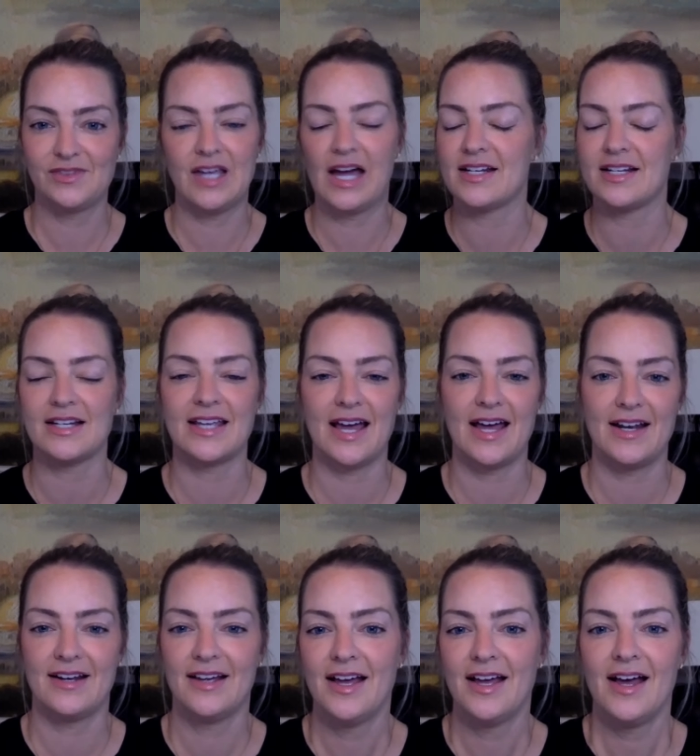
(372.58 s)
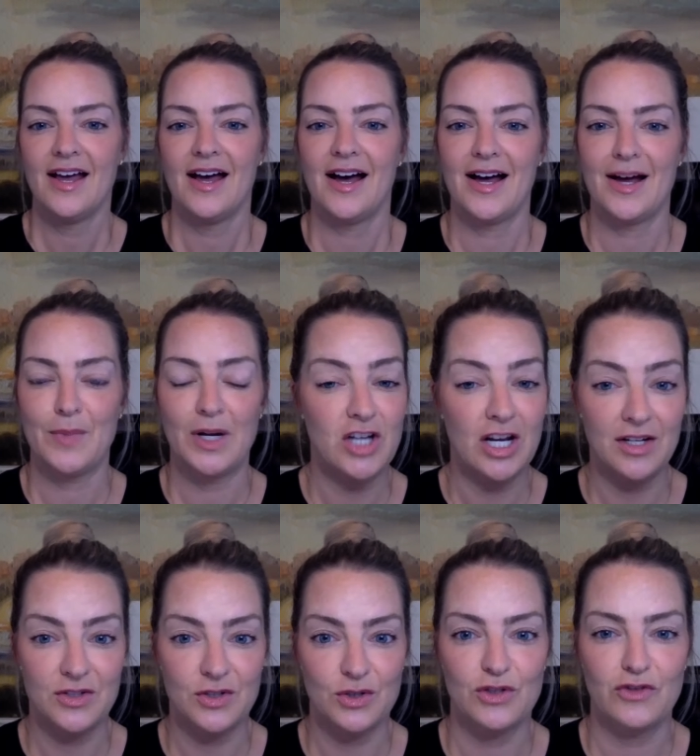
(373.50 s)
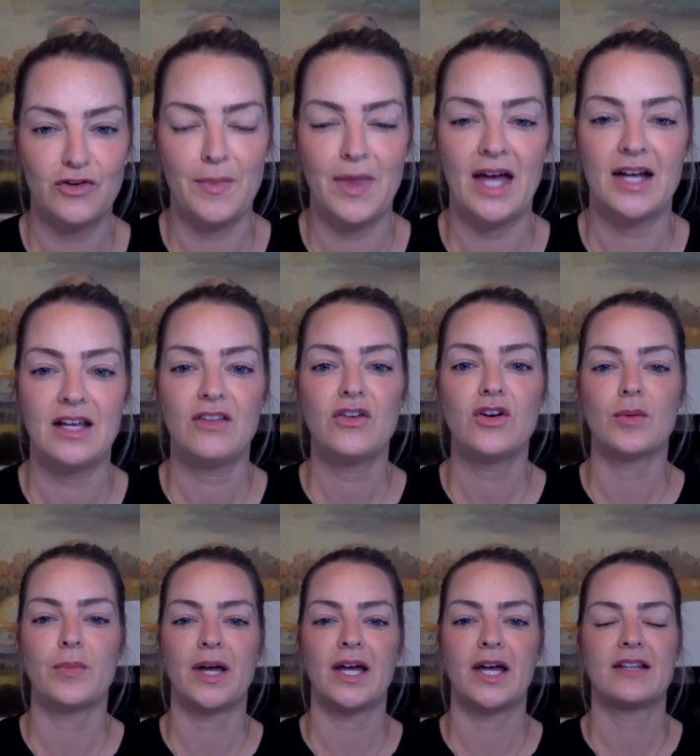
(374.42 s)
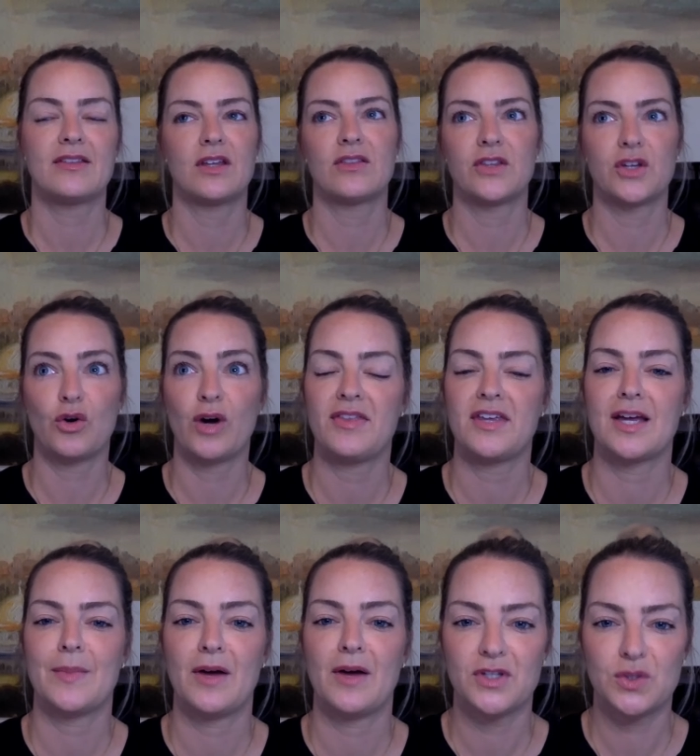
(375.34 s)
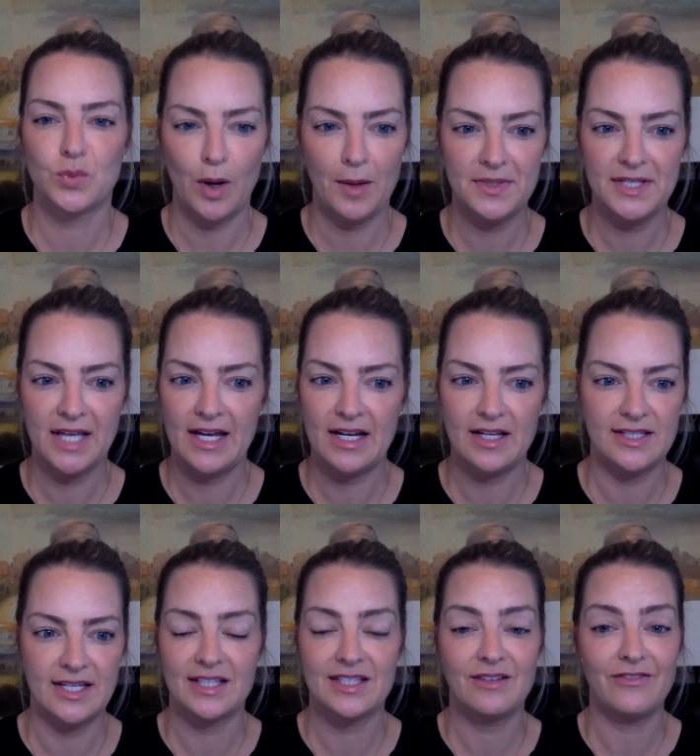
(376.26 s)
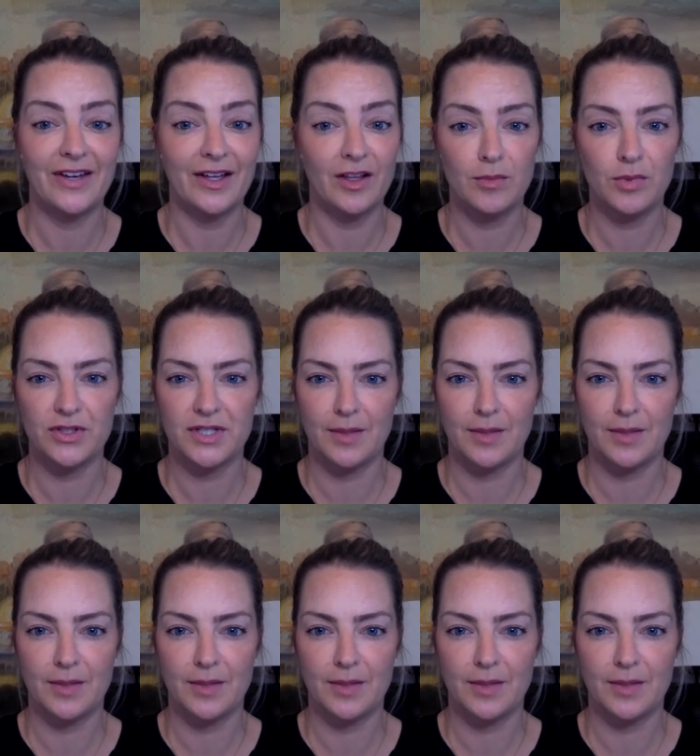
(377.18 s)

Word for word: I didn't get Uh, much answers from that either. But the, the great thing about this website is that it's available to